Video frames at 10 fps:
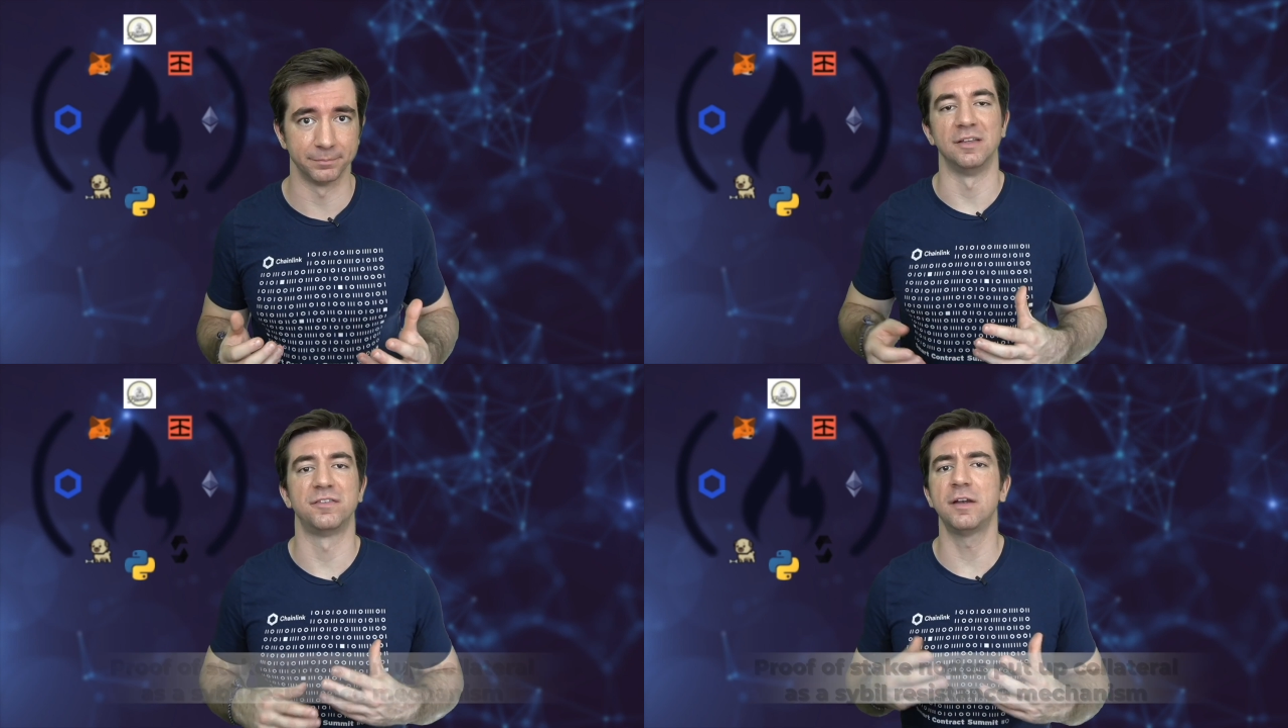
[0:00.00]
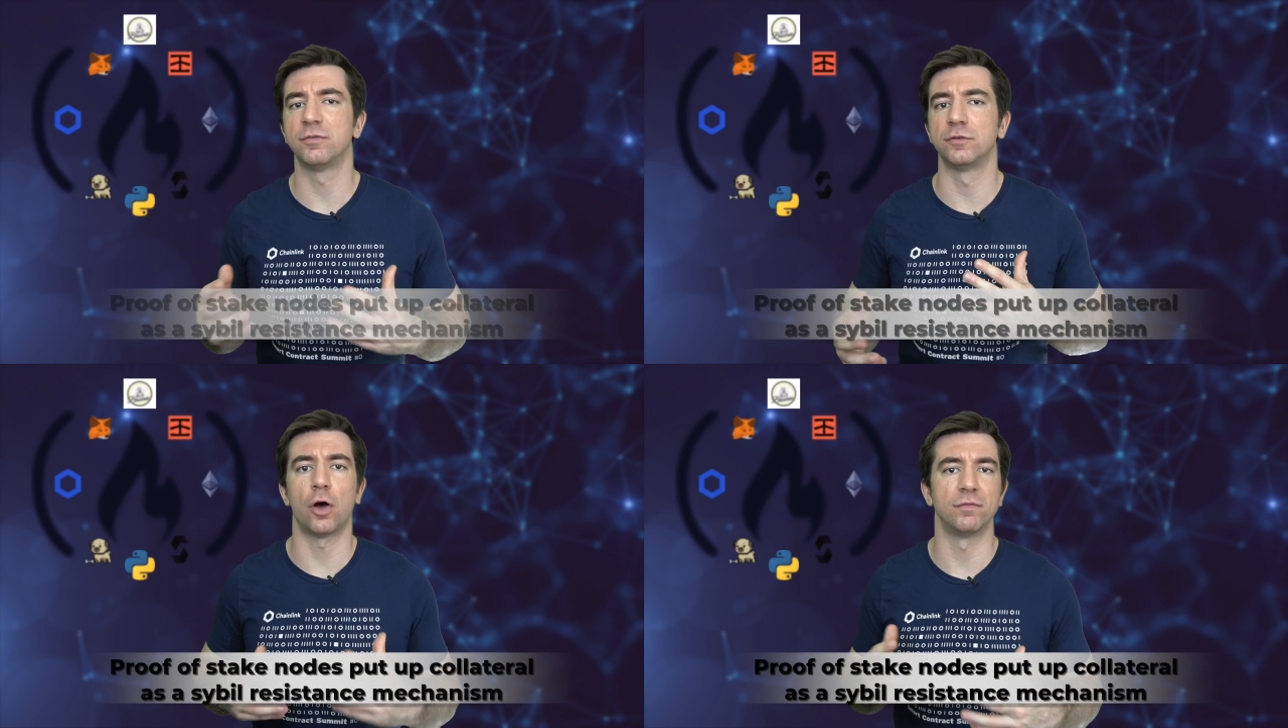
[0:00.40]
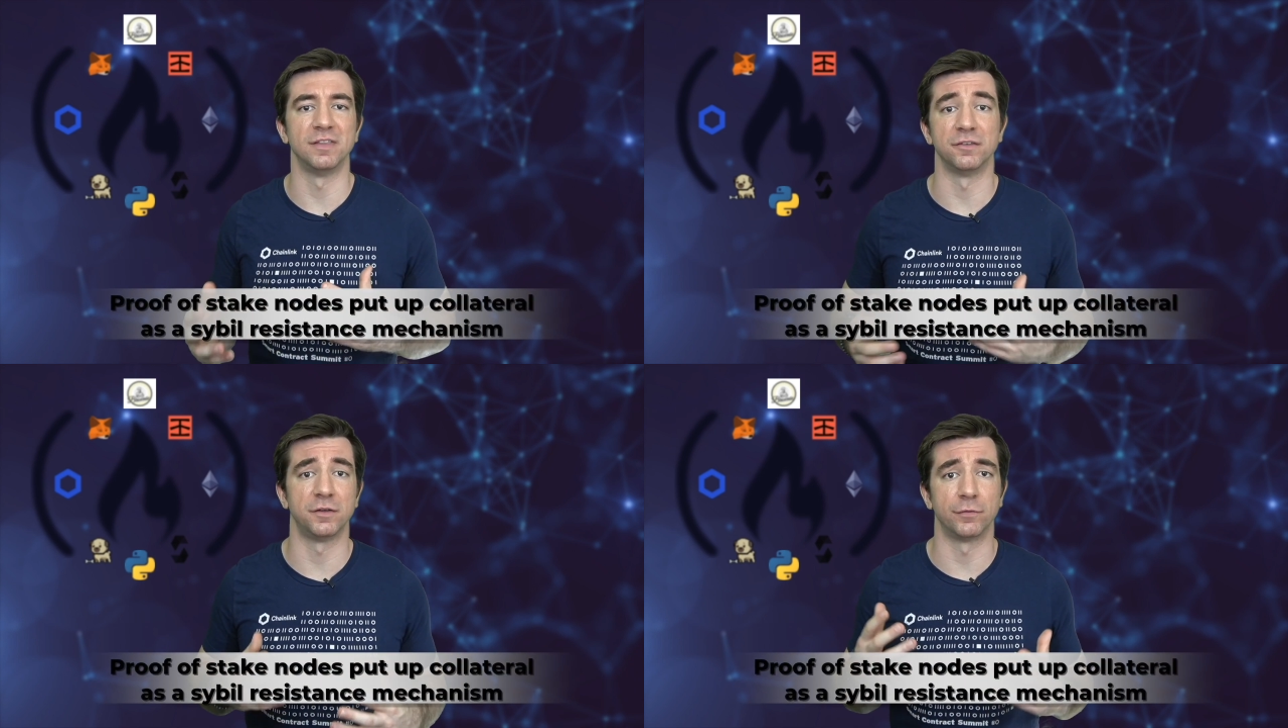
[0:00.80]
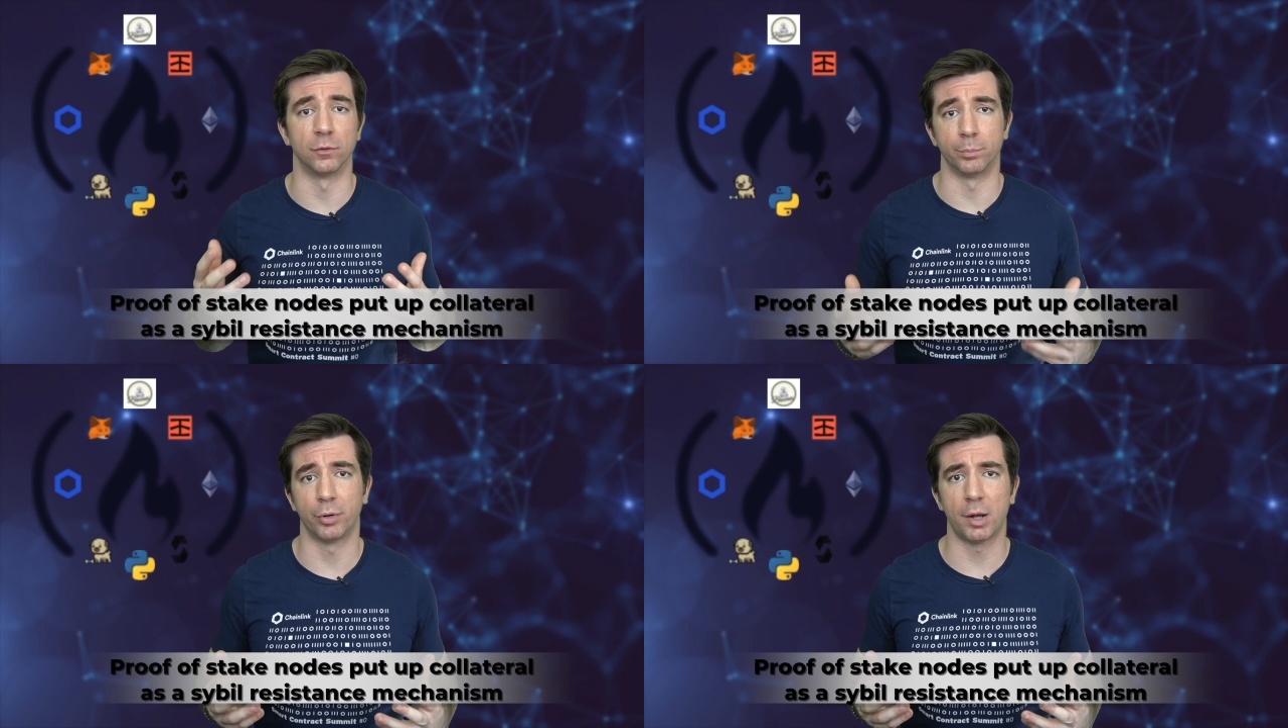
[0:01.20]
Instead of solving this
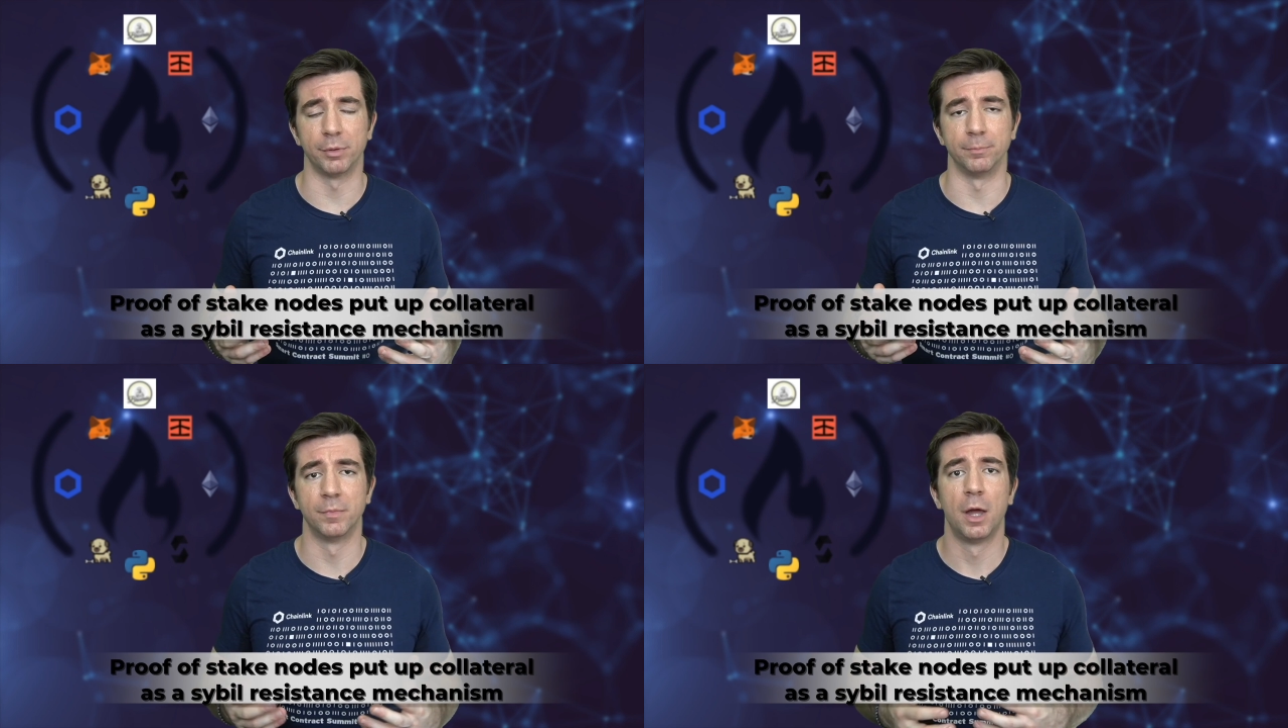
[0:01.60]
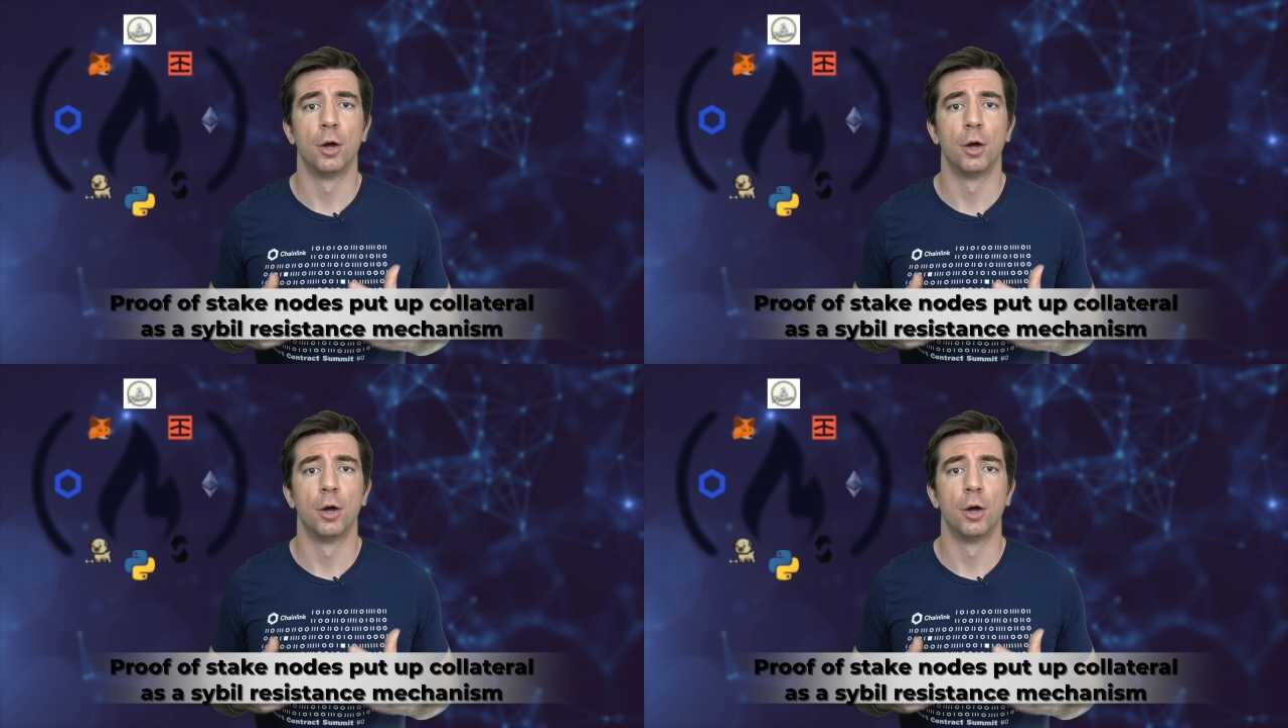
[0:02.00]
difficult problem,